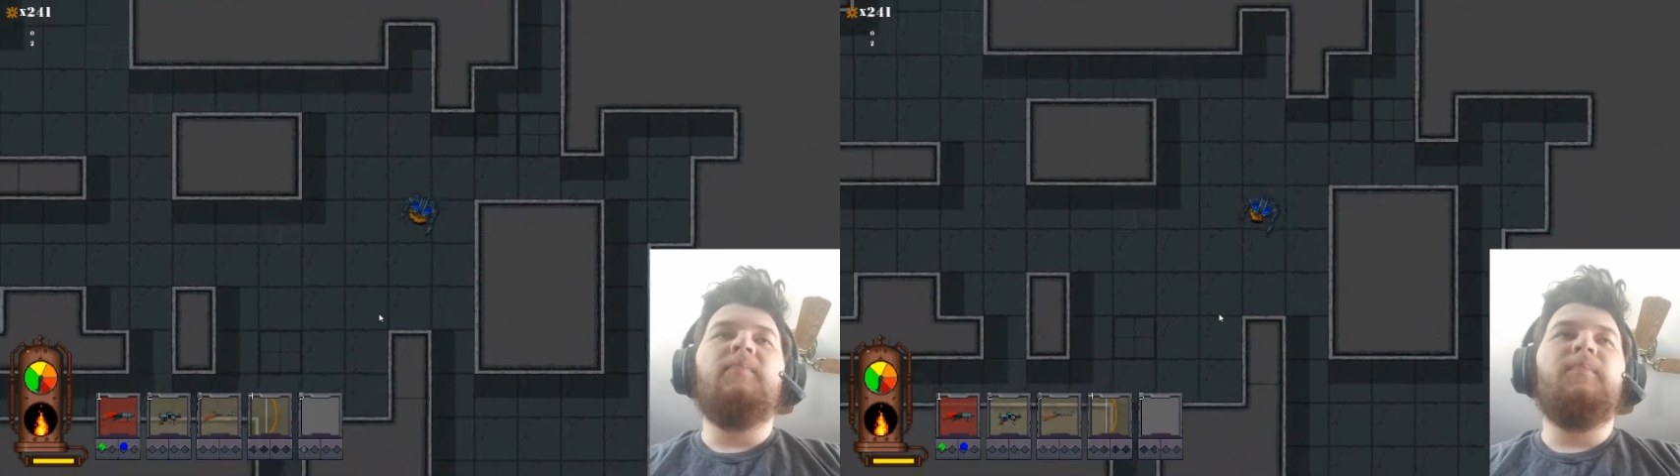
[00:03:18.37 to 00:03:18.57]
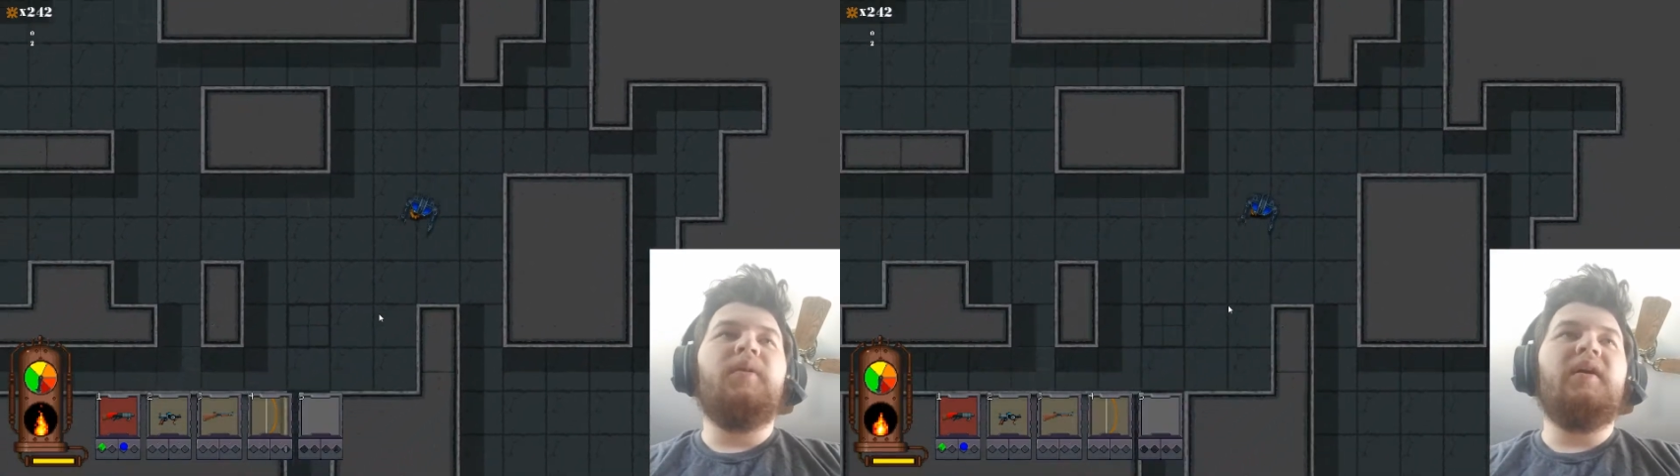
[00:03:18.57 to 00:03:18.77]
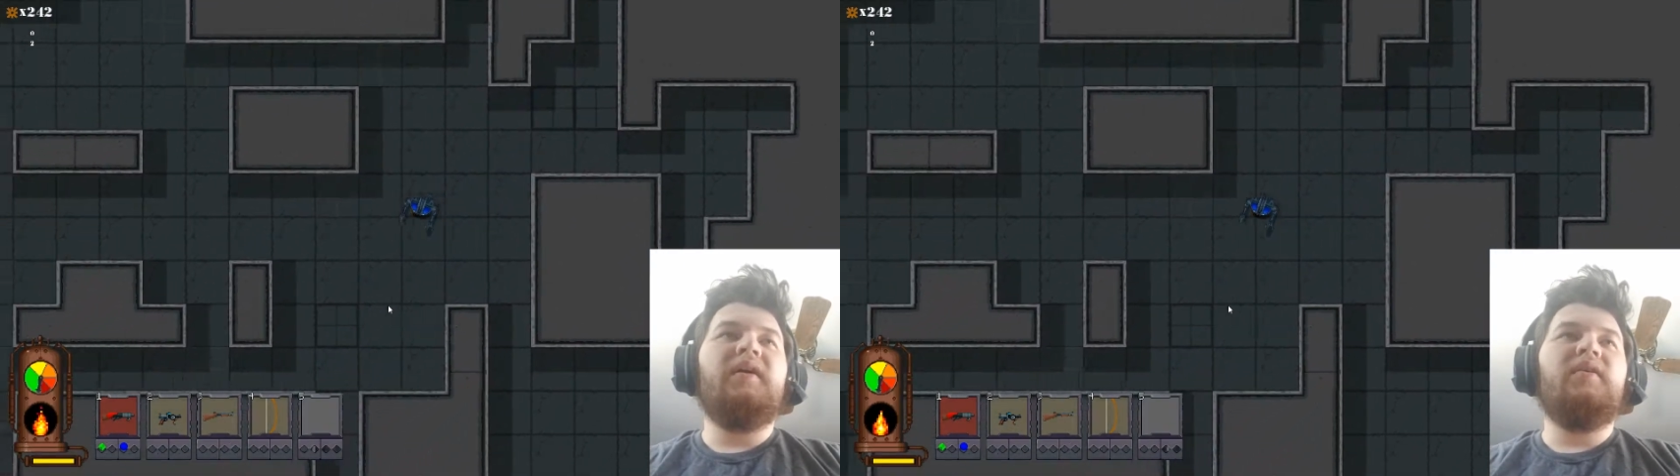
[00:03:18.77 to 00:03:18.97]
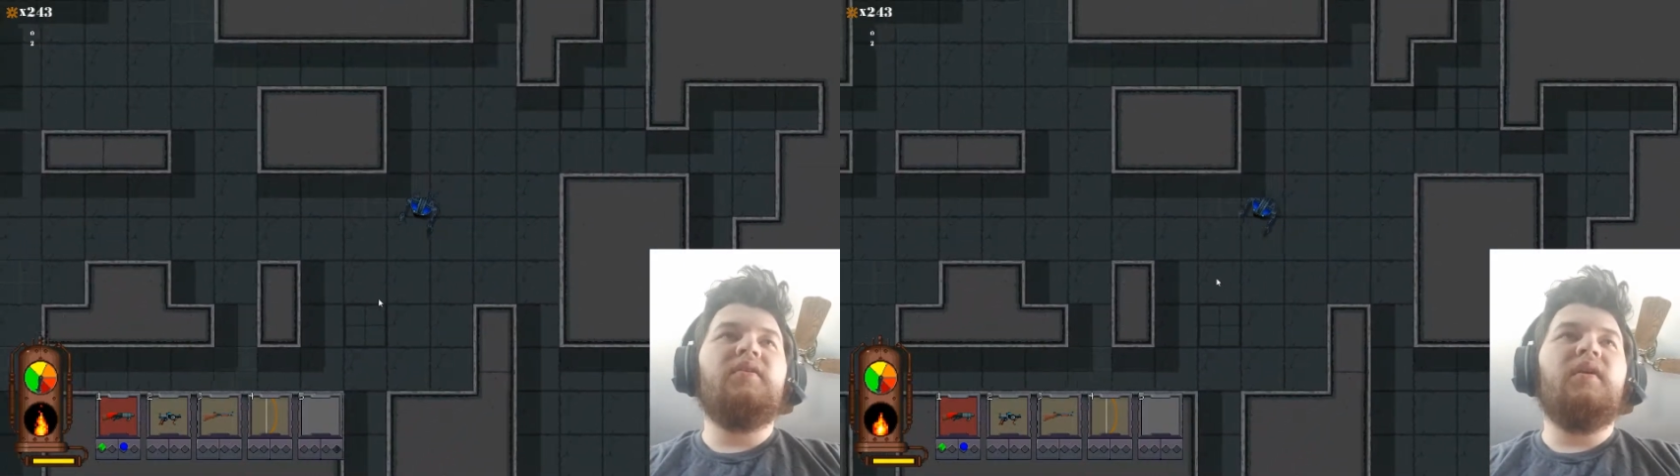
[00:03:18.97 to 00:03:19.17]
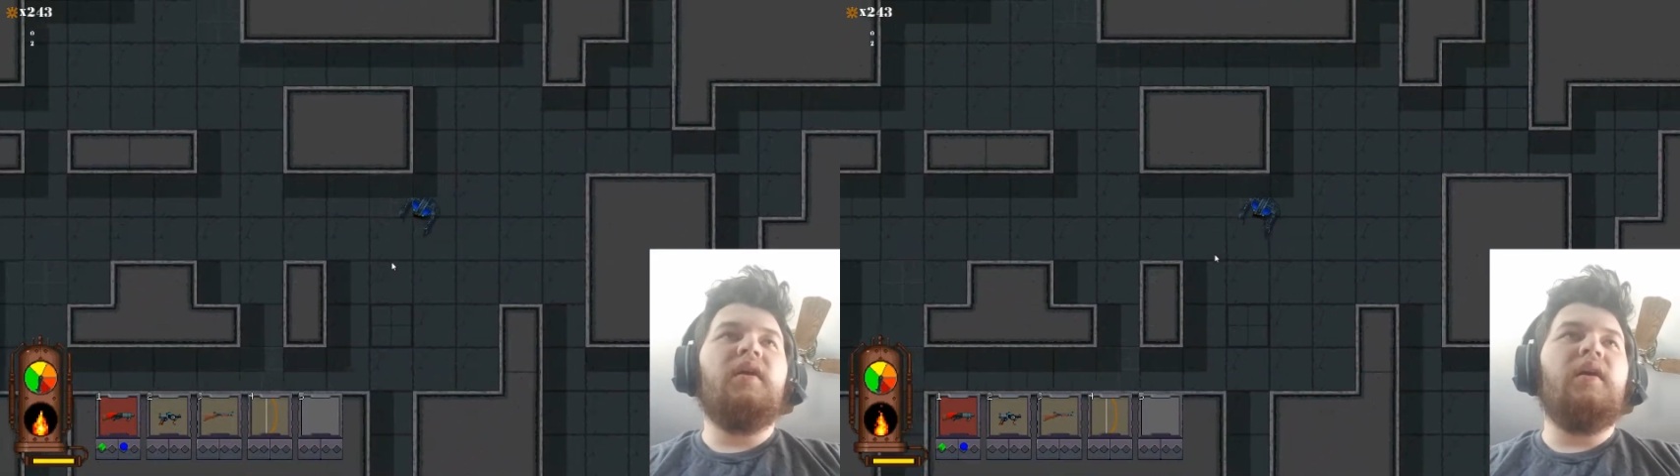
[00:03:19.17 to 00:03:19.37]
but
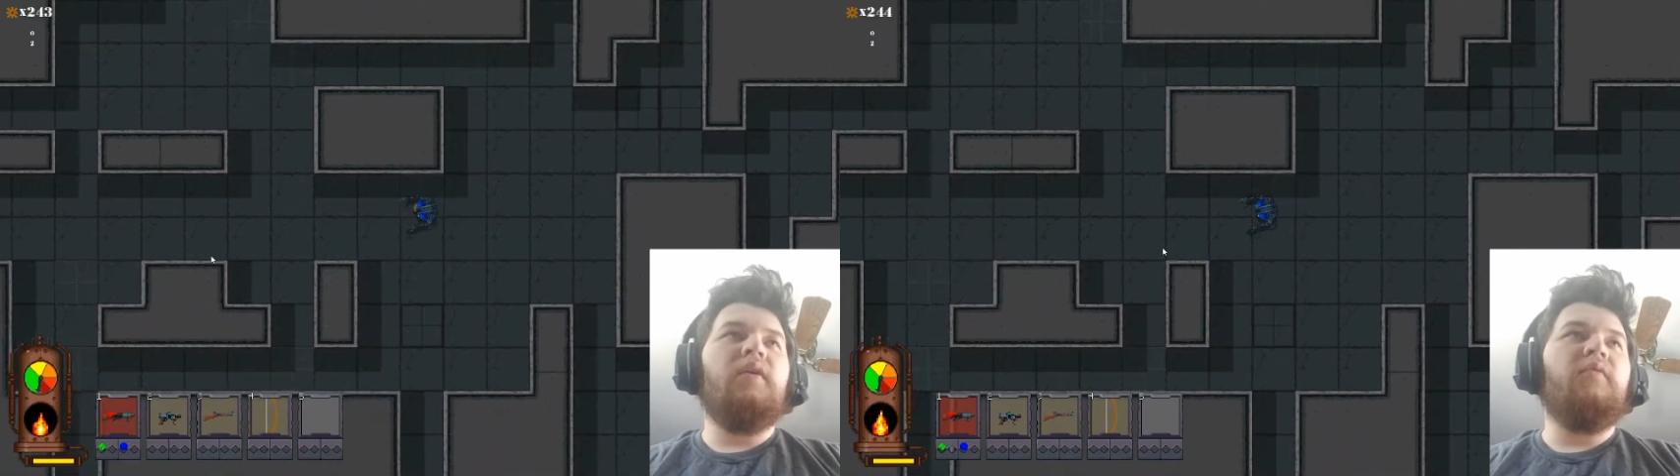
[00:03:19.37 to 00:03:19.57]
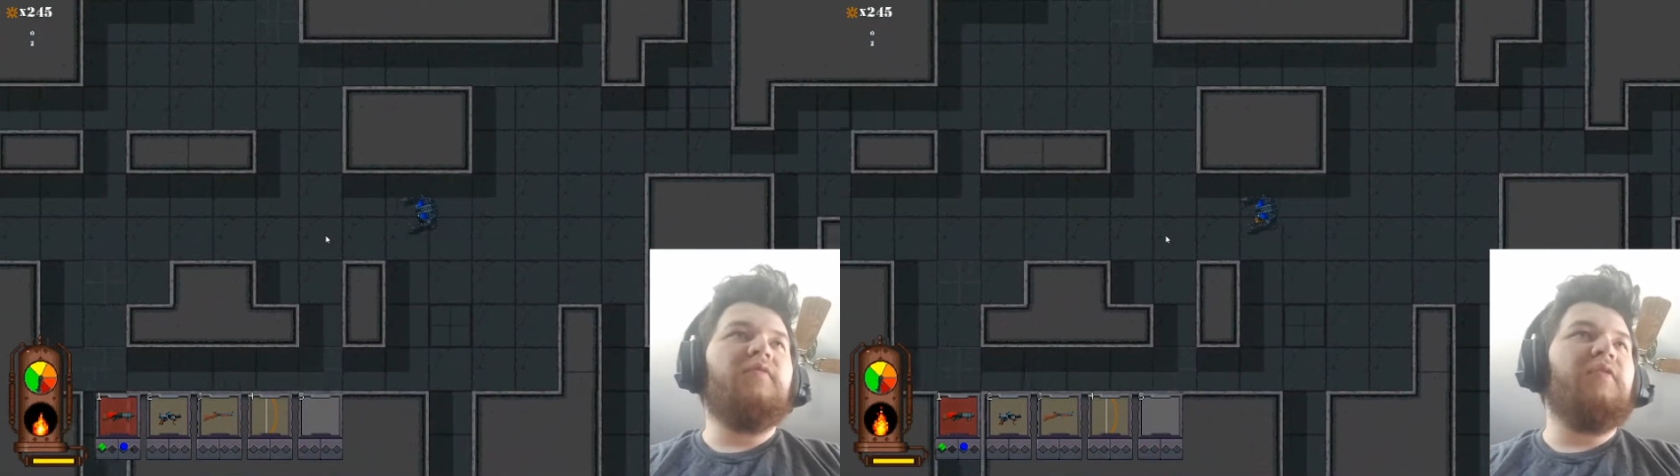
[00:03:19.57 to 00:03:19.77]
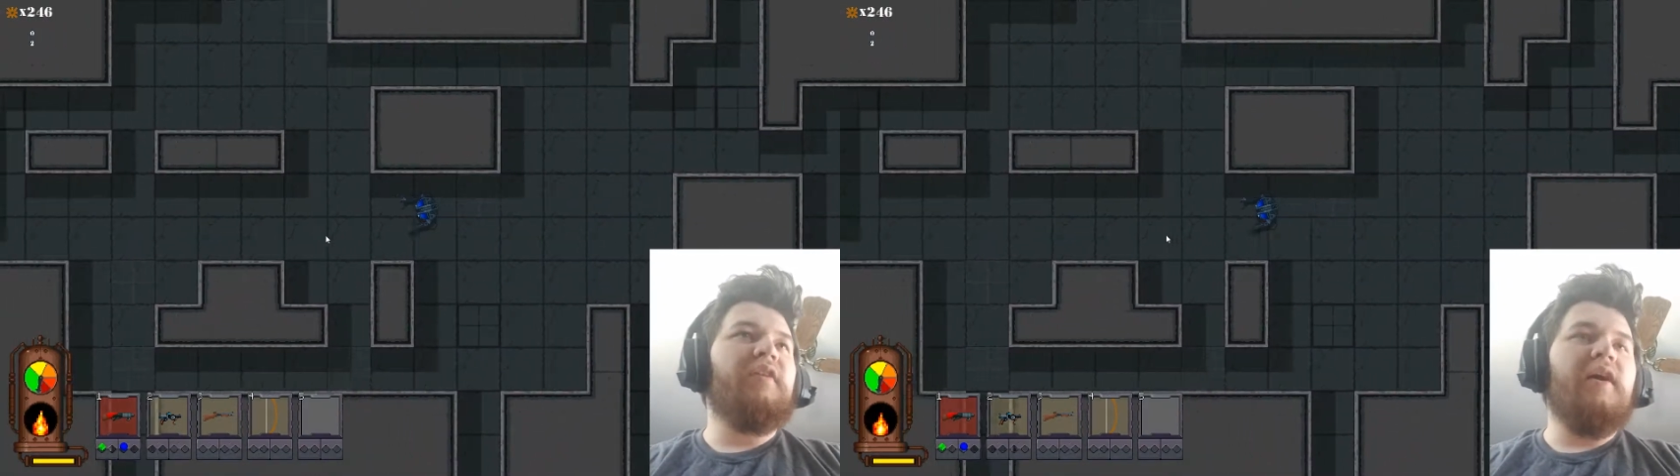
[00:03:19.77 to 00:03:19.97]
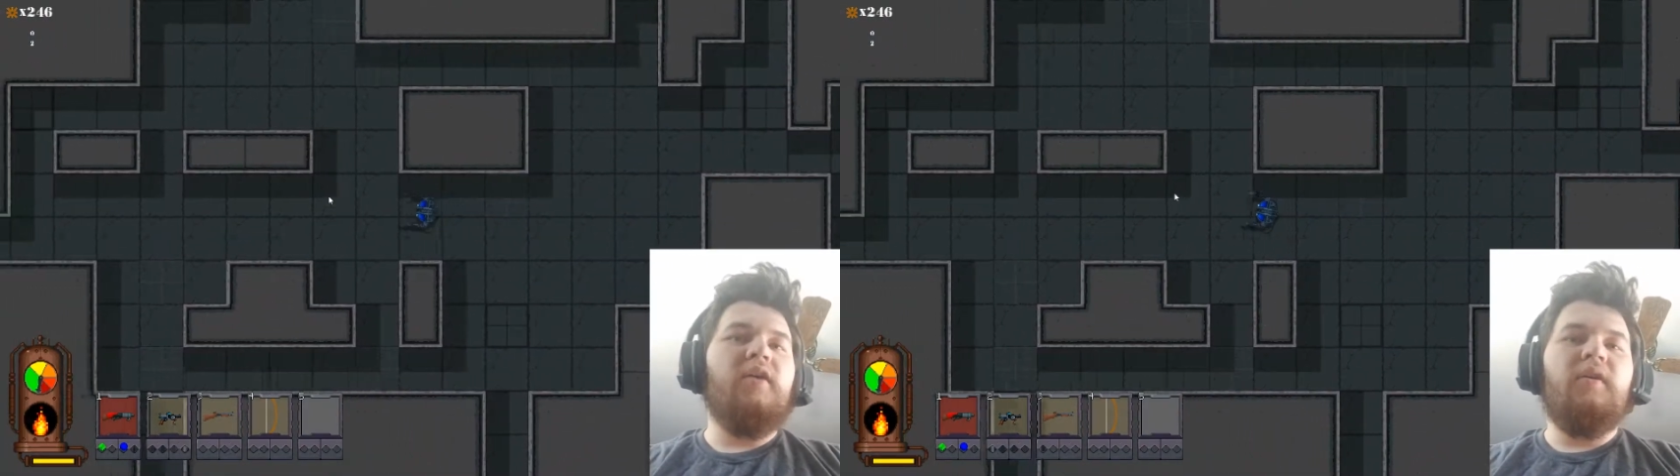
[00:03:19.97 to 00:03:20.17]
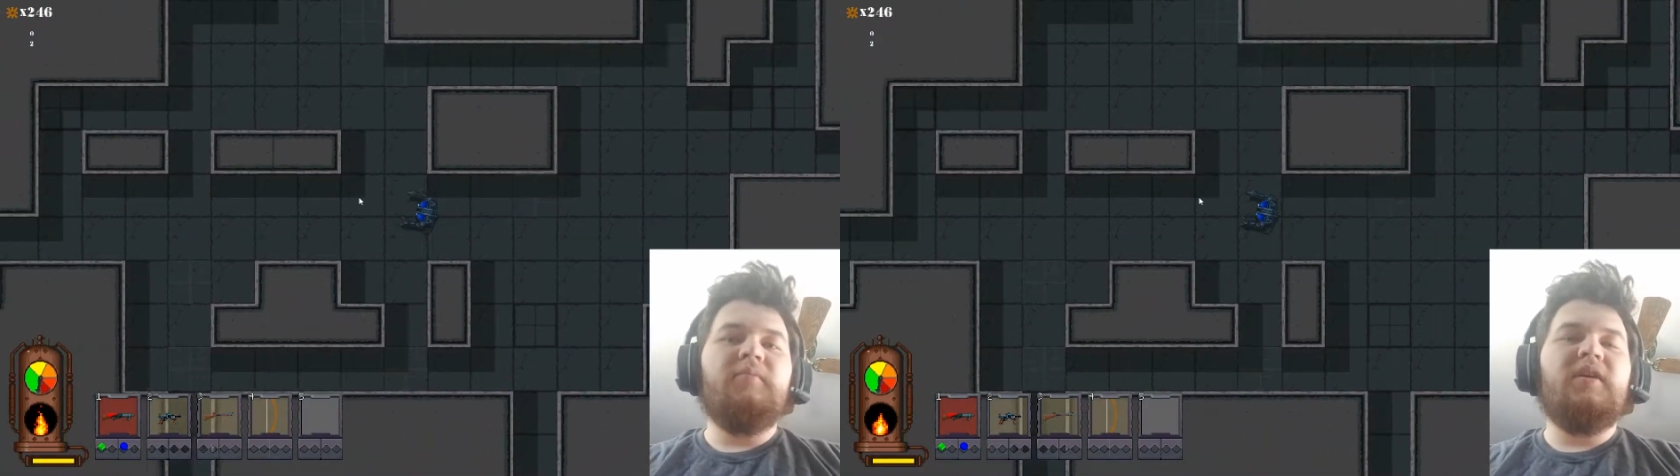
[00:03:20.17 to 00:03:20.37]
for now I'm